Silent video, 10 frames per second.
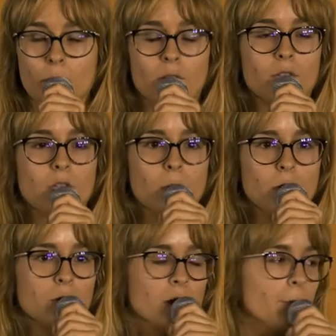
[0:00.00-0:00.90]
will
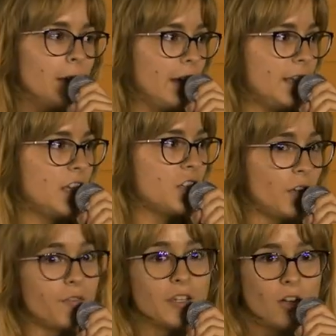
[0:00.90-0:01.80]
contribute to the precarization
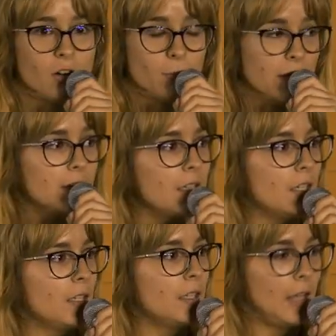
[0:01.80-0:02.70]
of the economy.
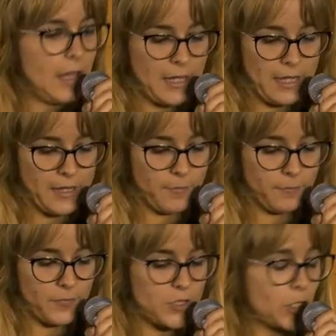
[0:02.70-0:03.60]

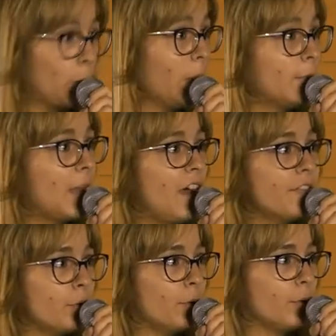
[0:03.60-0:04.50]
So what do we
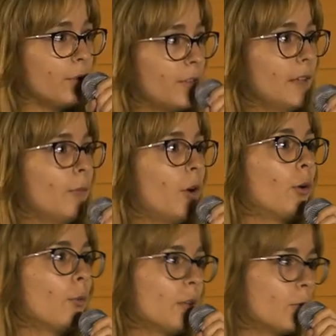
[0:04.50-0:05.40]
have to do,
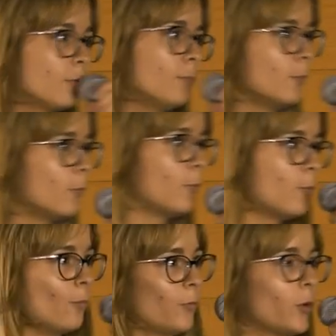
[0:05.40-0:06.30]
or we
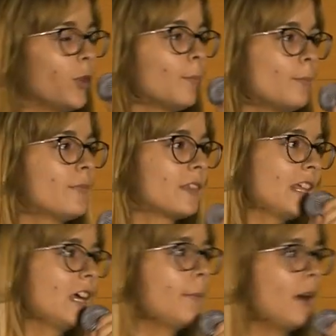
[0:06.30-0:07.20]
could
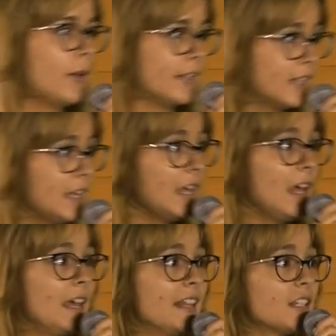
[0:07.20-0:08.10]
think about it?
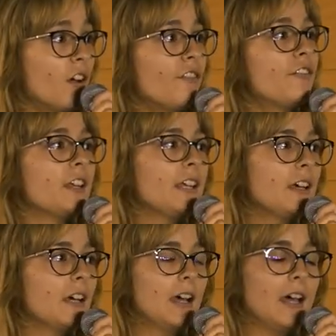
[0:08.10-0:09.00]
It's offering